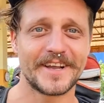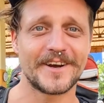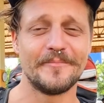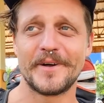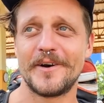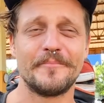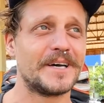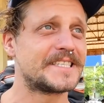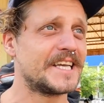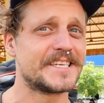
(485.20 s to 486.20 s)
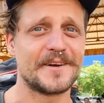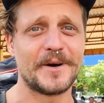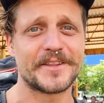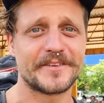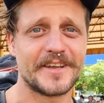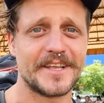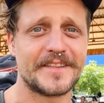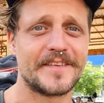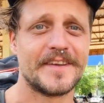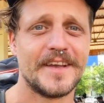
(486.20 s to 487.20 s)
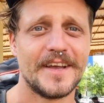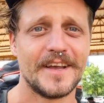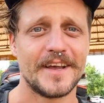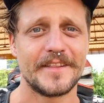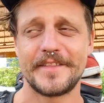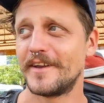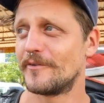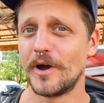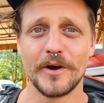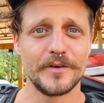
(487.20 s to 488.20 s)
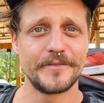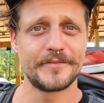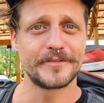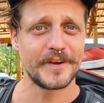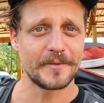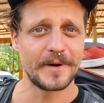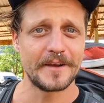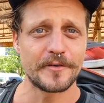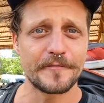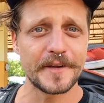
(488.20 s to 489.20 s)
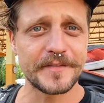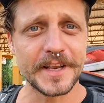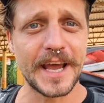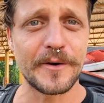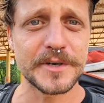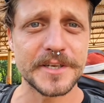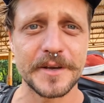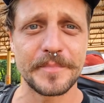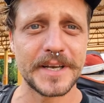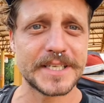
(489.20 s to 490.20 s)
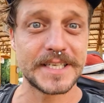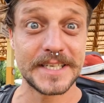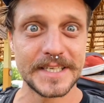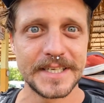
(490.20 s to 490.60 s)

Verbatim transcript: in Nakhon Phanom bus station about to hit the road to Chiang Mai for 15 hours on a bus.